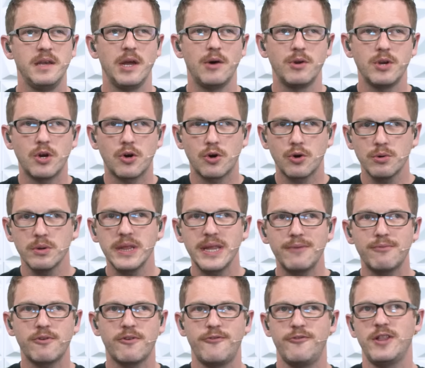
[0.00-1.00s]
Now an
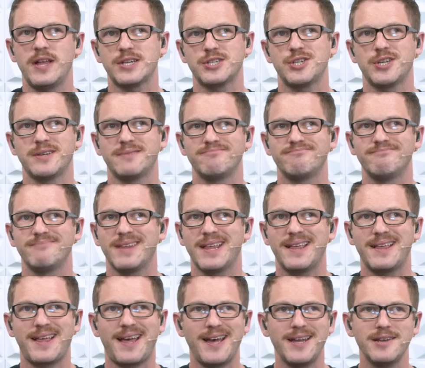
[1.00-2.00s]
early reflection
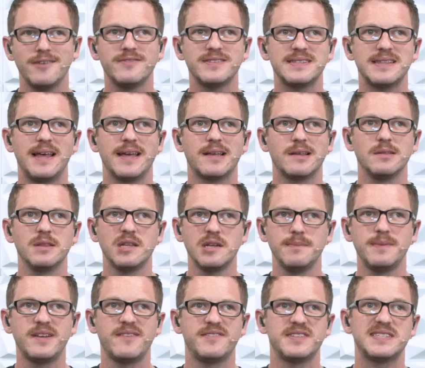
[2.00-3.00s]
kind of is like a
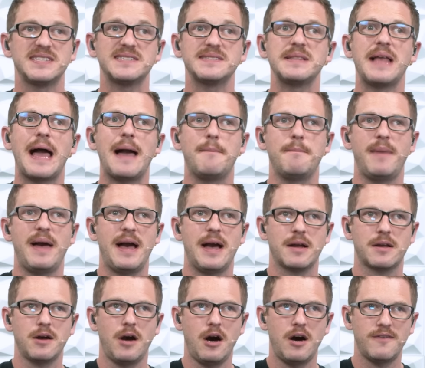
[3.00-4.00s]
little bit of a slap
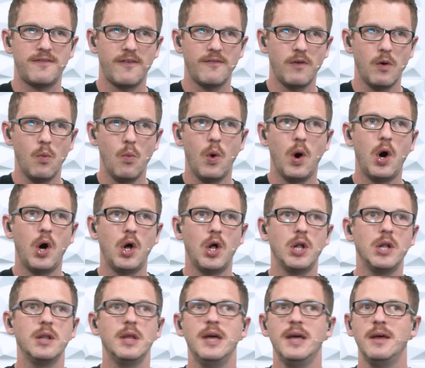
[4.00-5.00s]
back off of a
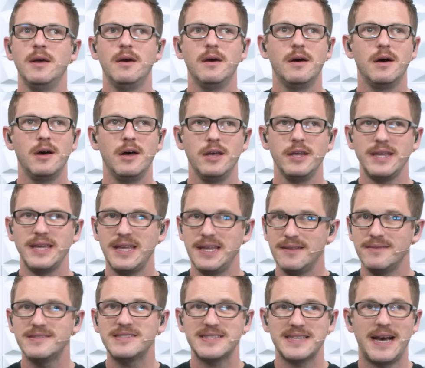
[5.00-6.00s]
wall
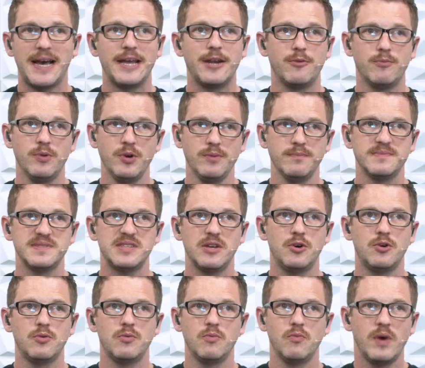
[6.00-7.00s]
inside a room.
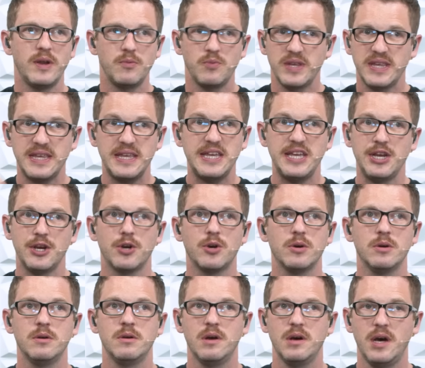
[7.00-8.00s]
So when we
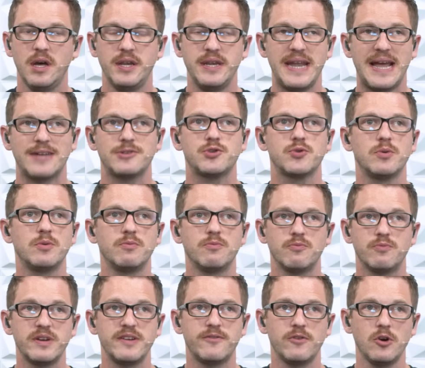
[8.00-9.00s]
hear a natural
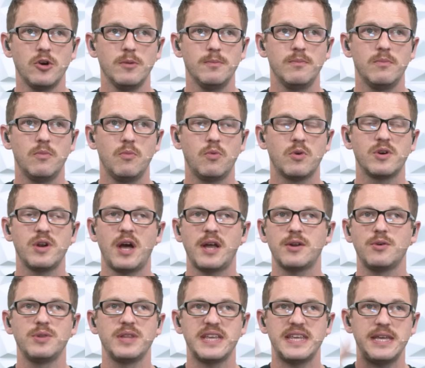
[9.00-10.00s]
reverb, we're not
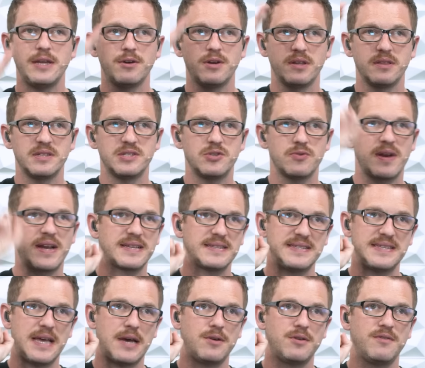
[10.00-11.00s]
only hearing the direct
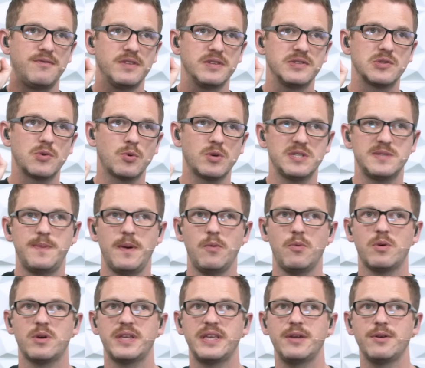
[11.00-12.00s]
sound of the source, but
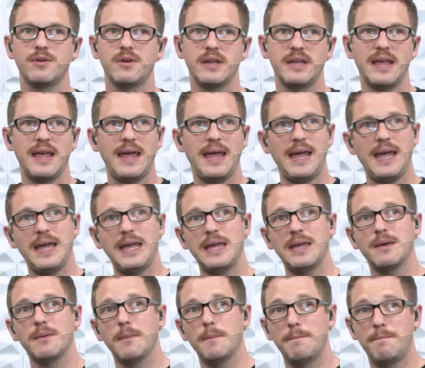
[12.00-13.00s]
we're hearing
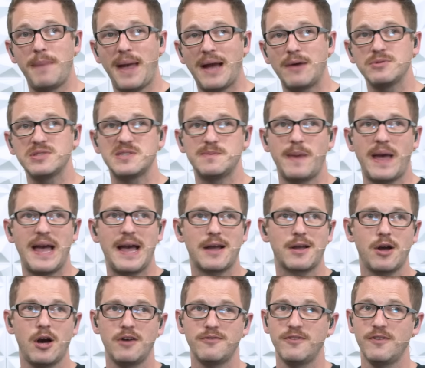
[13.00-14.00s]
a bounce
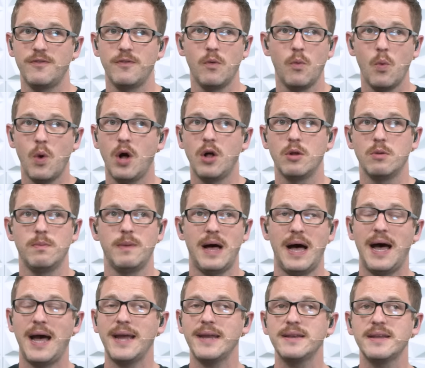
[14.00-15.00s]
back off of a wall
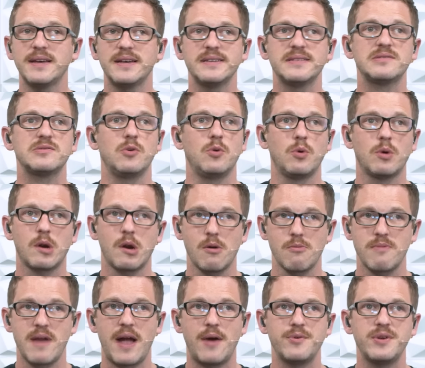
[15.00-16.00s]
behind us or
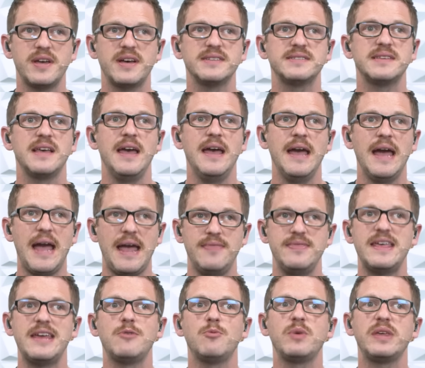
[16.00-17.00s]
around us,
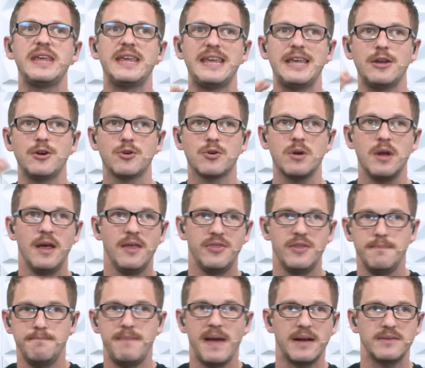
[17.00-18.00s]
and then we hear
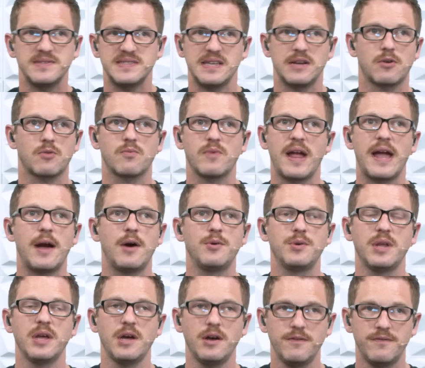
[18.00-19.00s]
the bouncing
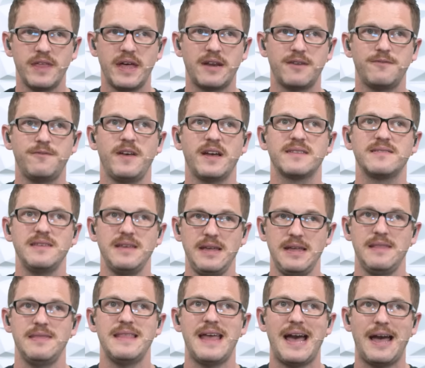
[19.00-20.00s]
around of that effect
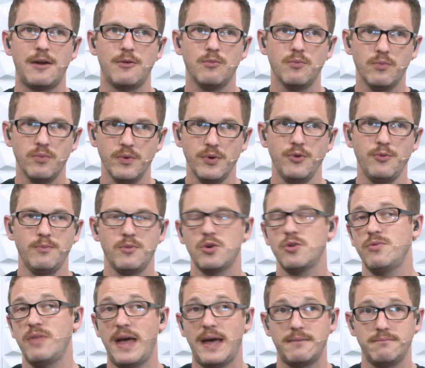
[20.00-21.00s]
in that room,
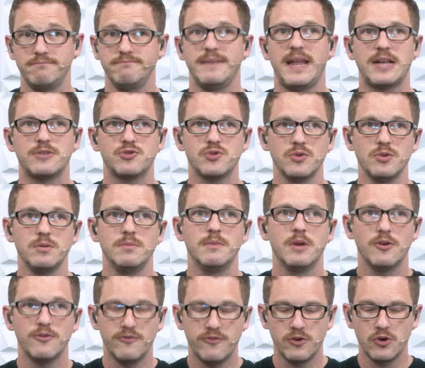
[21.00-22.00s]
or that natural
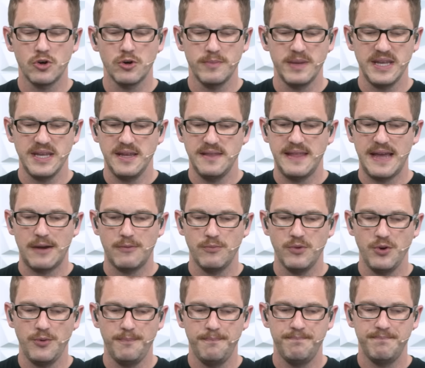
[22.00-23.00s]
verb in that
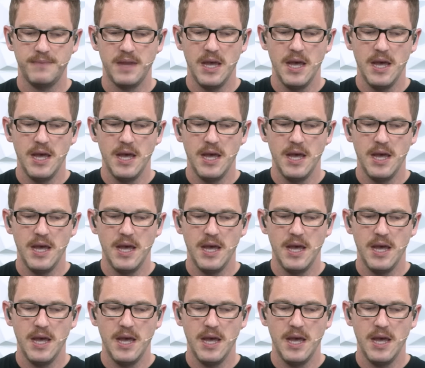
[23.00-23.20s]
room.